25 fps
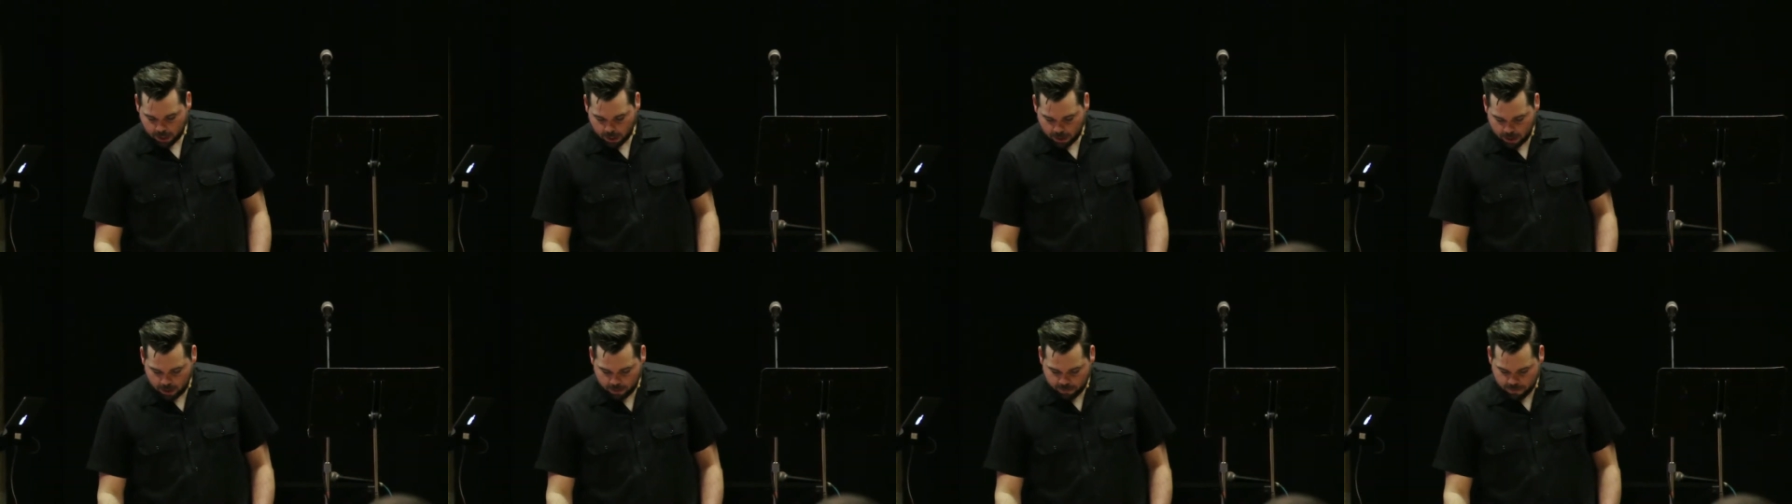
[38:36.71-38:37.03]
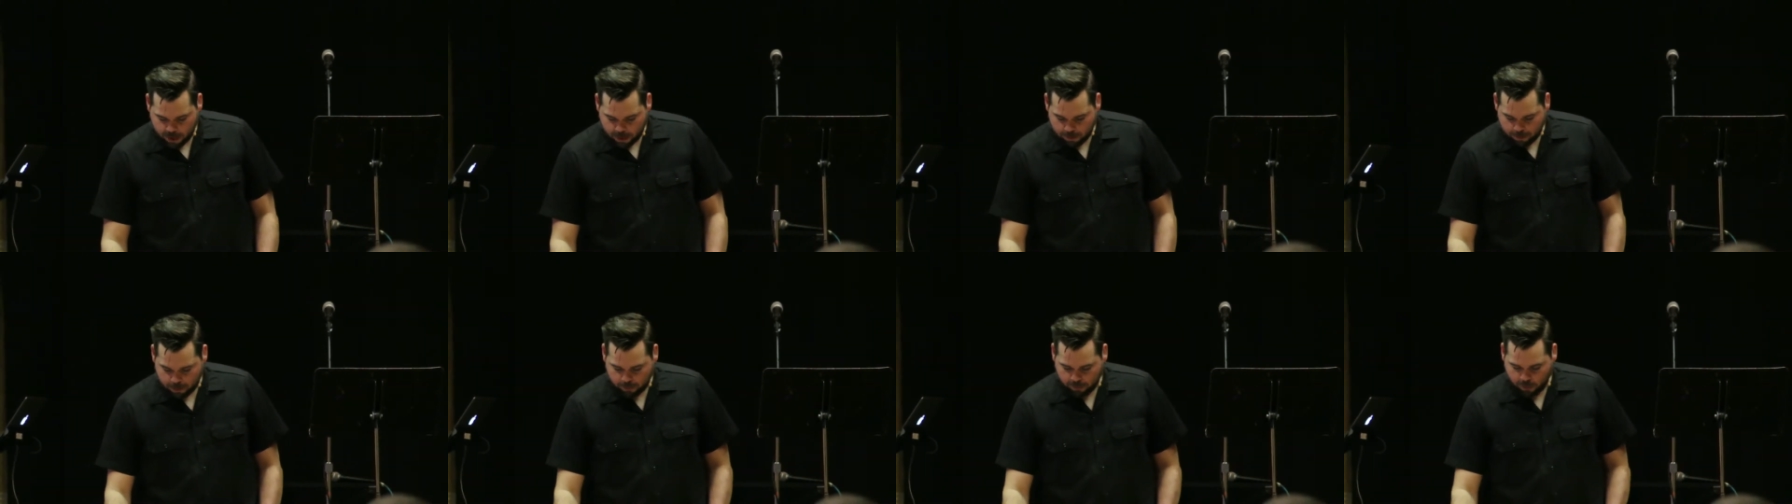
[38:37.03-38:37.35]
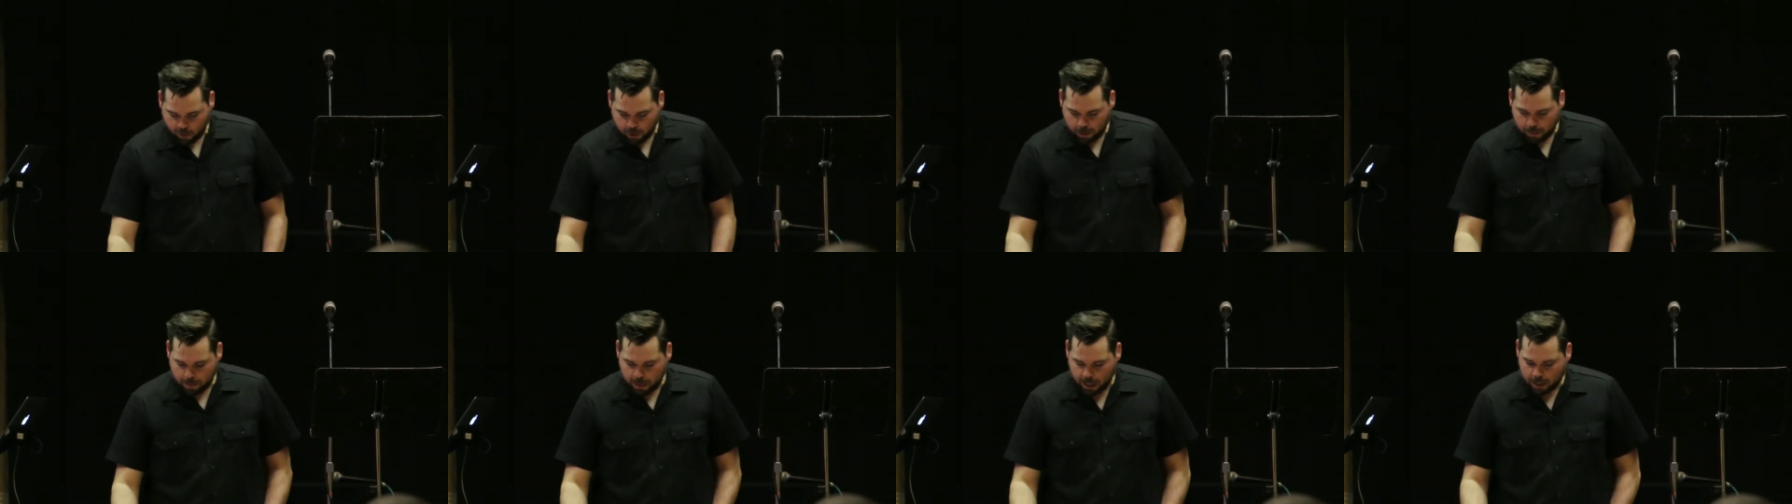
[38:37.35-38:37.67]
The event
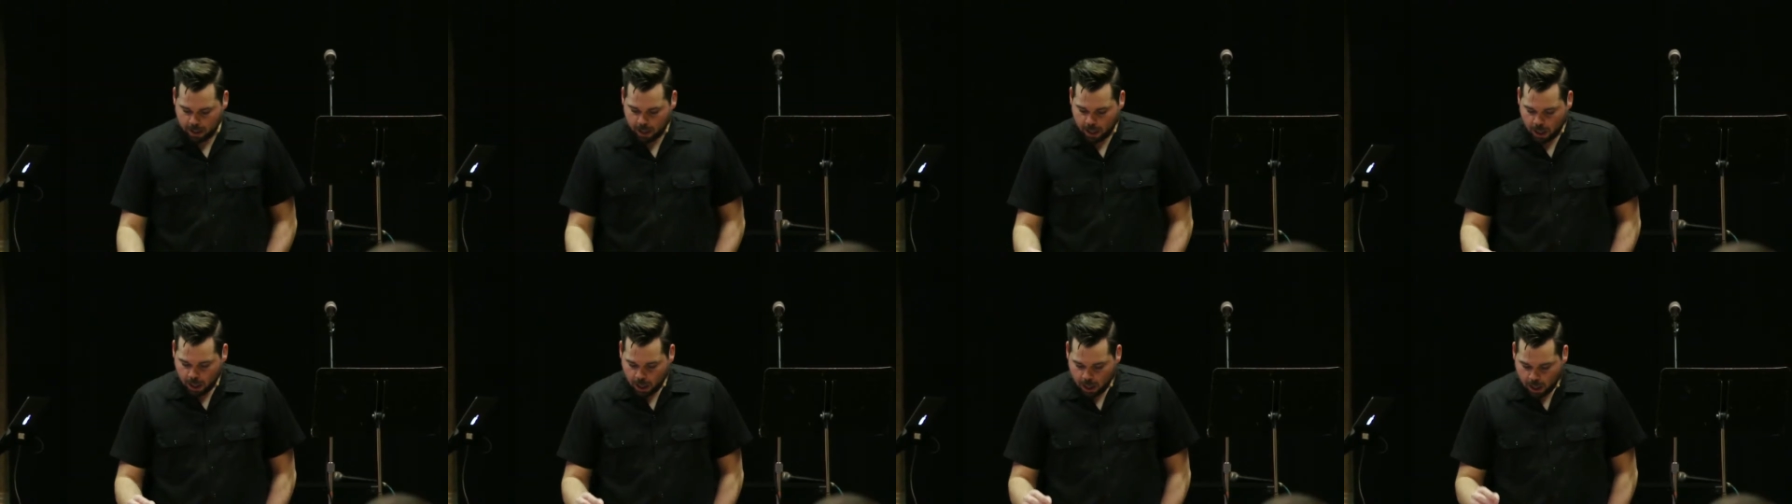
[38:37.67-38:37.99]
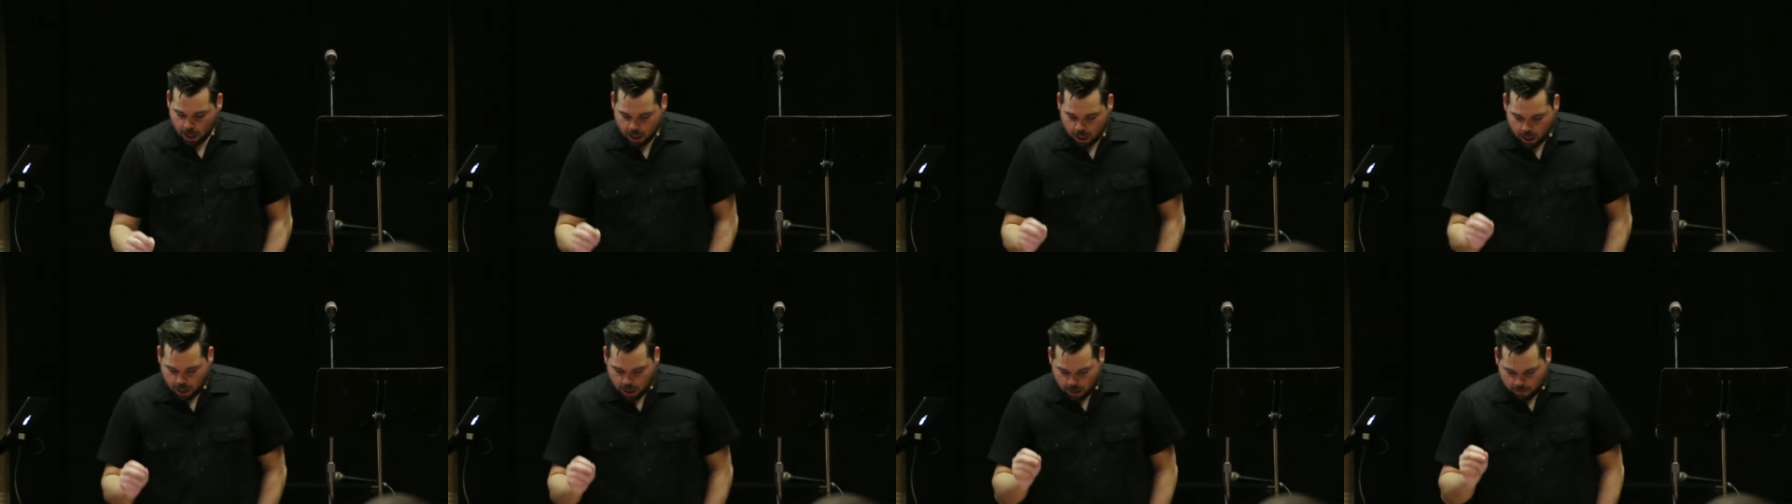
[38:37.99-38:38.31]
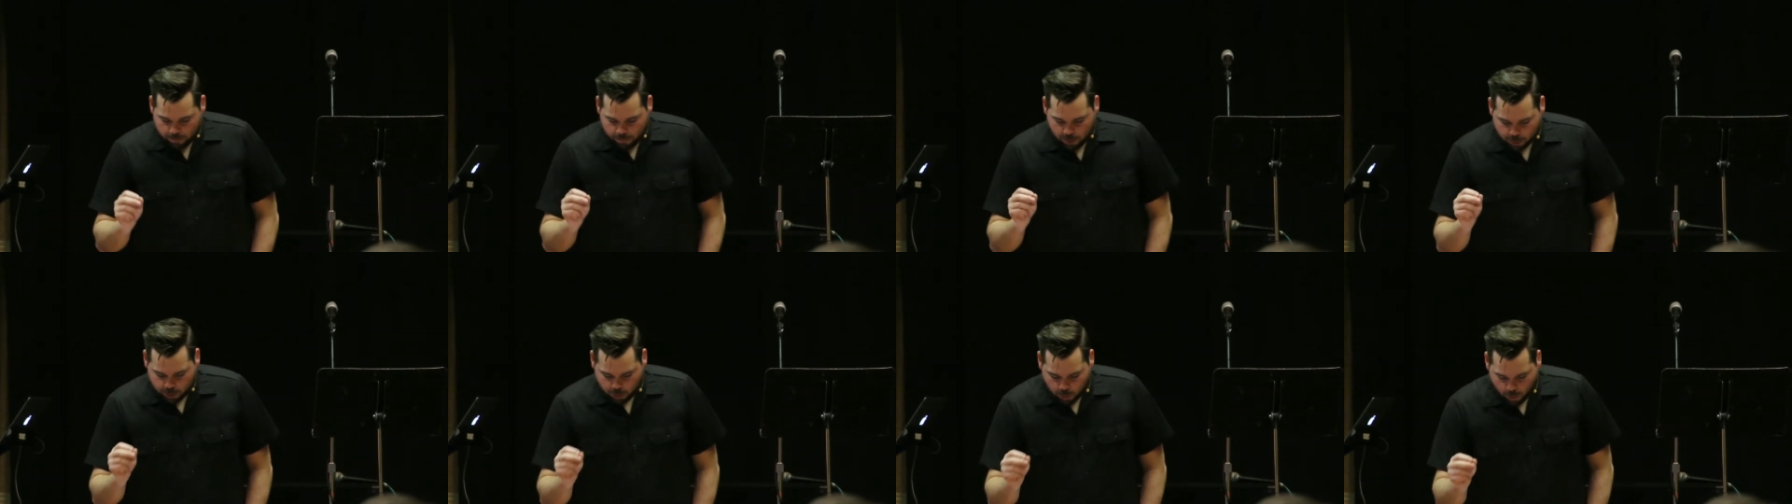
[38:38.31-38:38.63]
before the event.
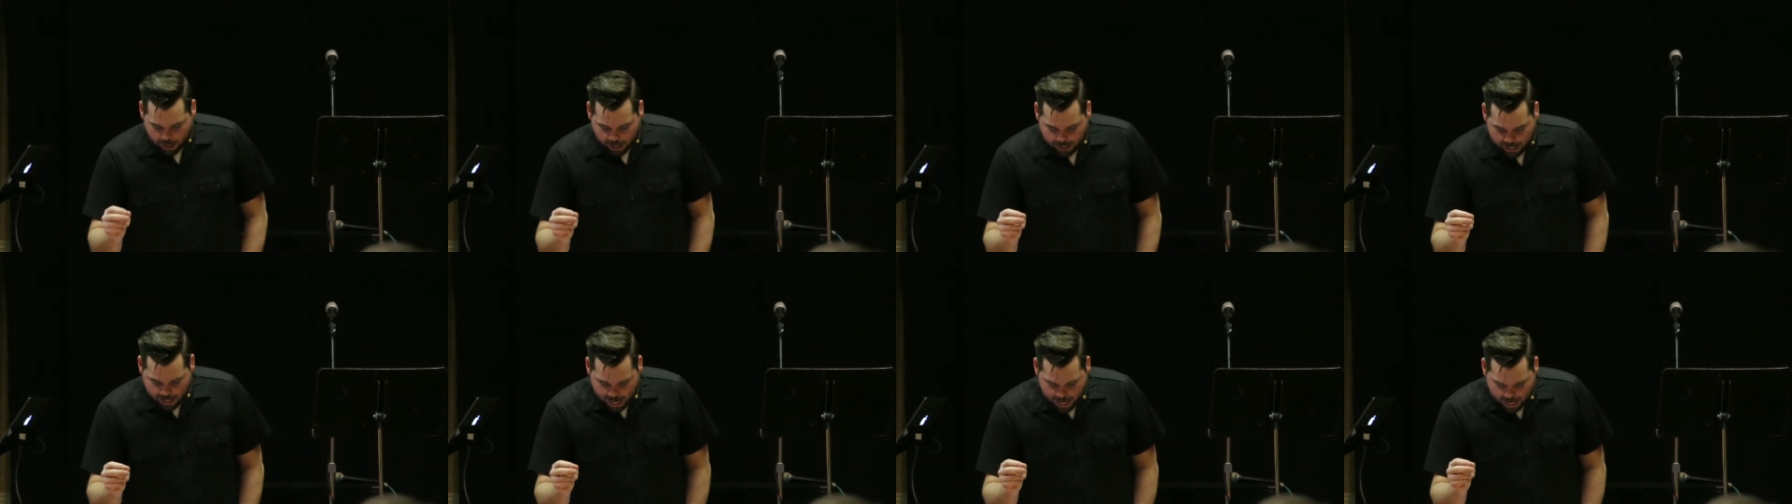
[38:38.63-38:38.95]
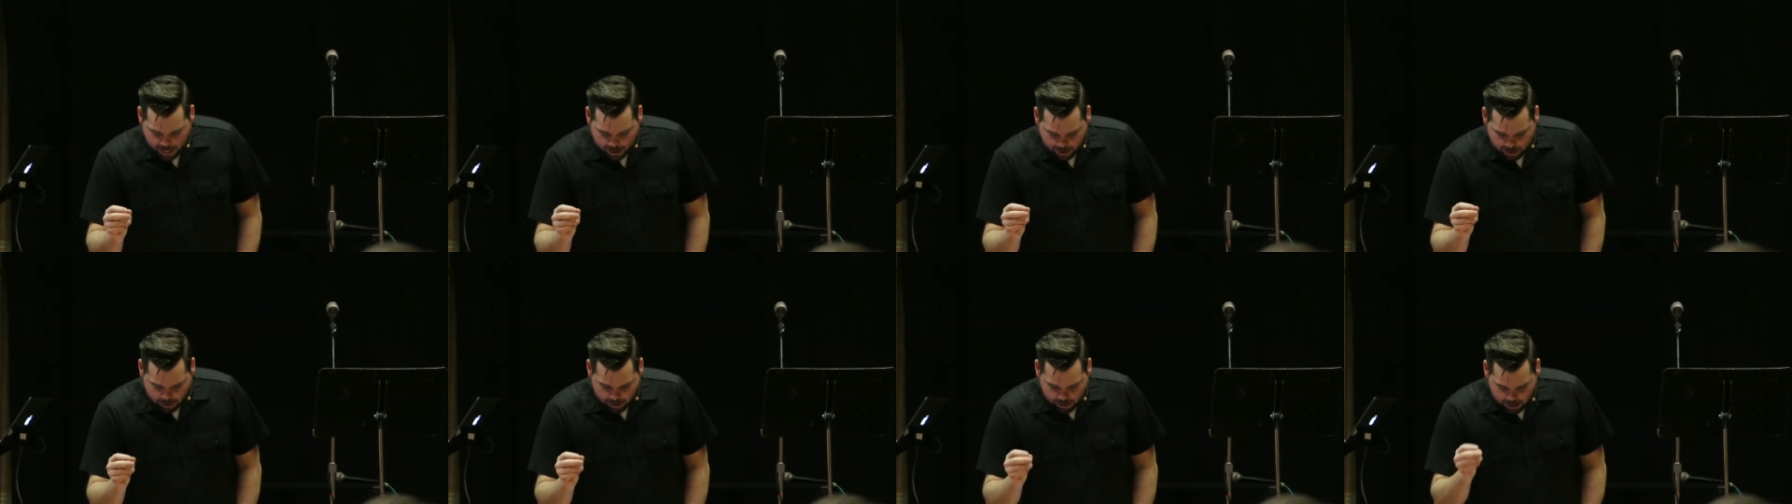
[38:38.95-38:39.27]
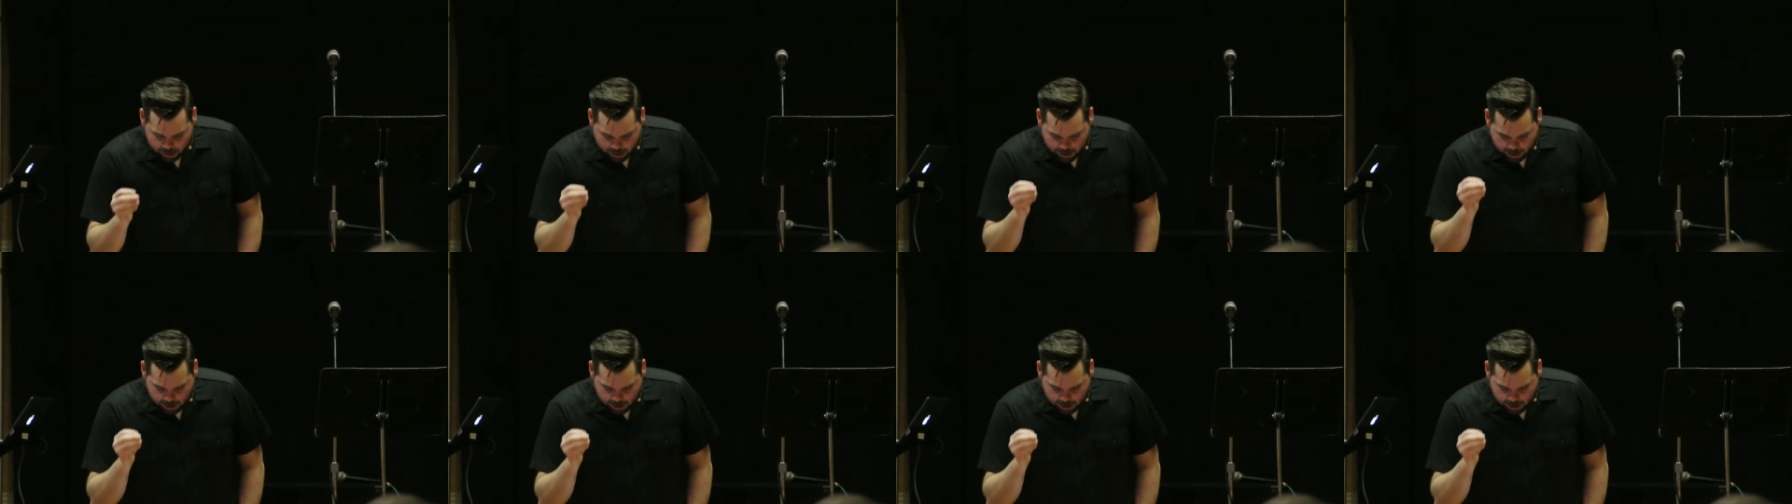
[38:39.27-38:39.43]
Verse 29